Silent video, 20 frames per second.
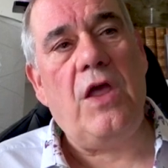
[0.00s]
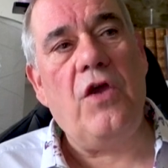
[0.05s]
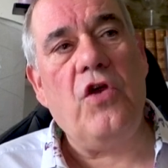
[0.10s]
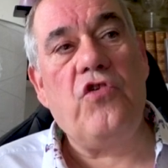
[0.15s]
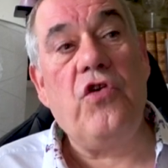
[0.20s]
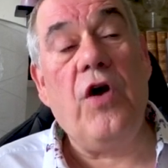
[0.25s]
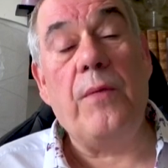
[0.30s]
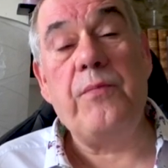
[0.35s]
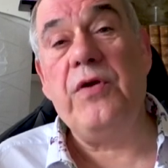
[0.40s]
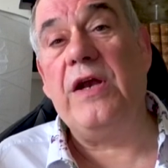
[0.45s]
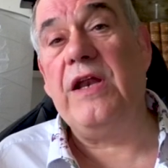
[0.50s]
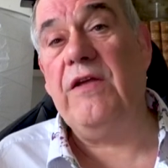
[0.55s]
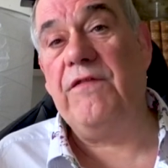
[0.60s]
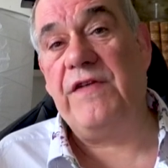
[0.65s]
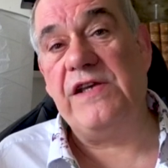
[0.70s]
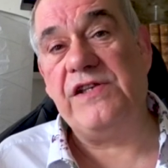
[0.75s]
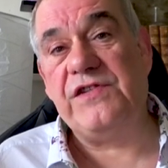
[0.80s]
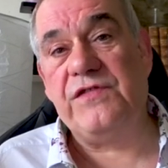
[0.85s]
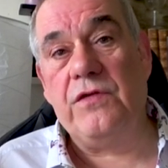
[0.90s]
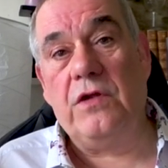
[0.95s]
Prop Ready
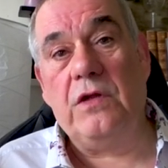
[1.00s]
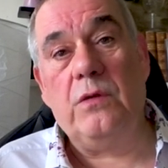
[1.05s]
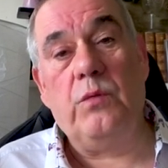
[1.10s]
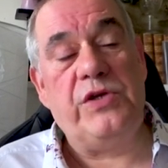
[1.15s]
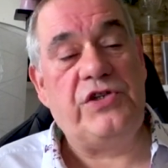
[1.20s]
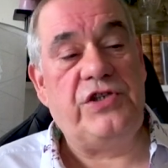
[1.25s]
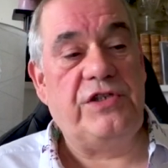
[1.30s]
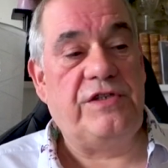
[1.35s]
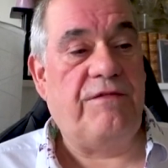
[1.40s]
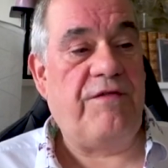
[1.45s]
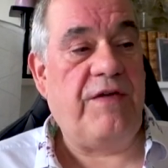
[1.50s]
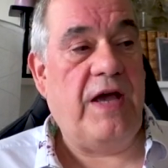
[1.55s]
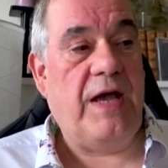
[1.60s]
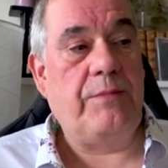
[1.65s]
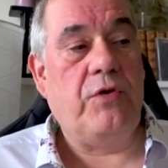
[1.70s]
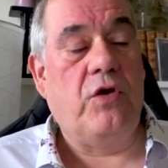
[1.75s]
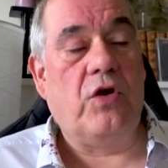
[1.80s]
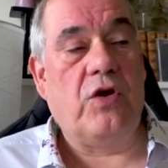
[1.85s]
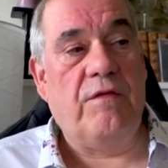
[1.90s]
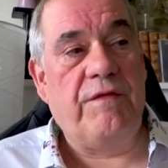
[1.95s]
Festival, which is the
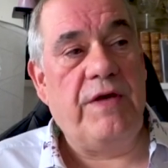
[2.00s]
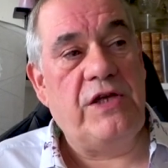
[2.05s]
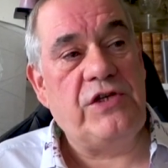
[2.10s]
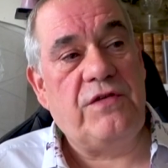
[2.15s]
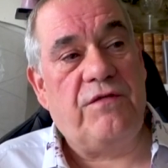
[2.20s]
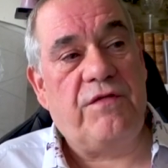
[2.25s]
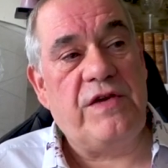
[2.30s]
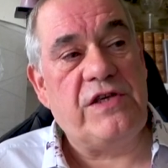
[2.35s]
Fairport Convention